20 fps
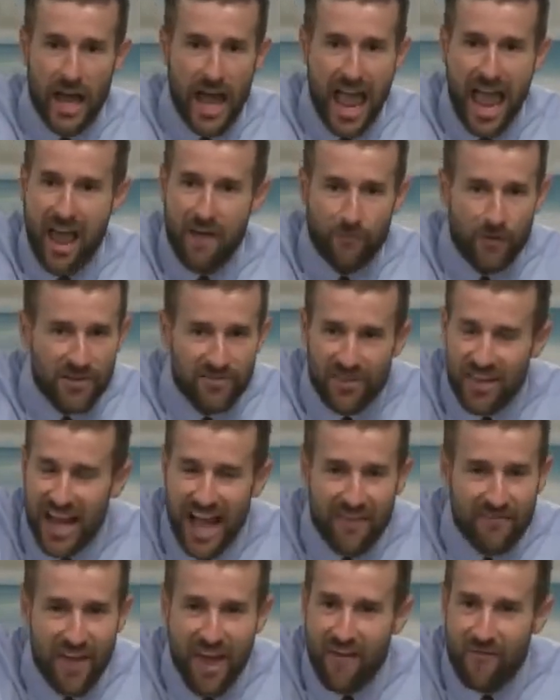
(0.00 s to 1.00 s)
everything
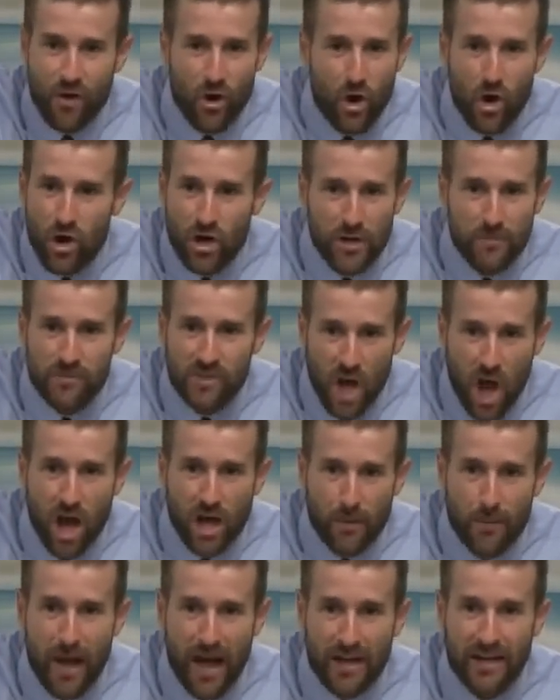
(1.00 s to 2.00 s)
I've ever heard him
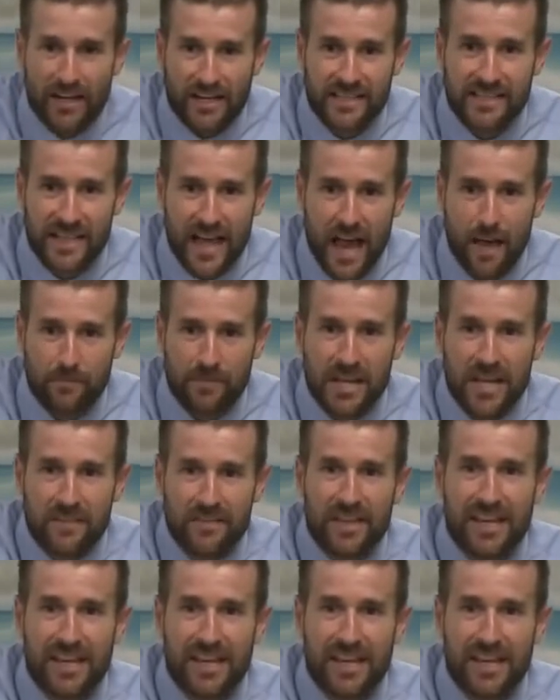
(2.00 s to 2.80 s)
talk about except,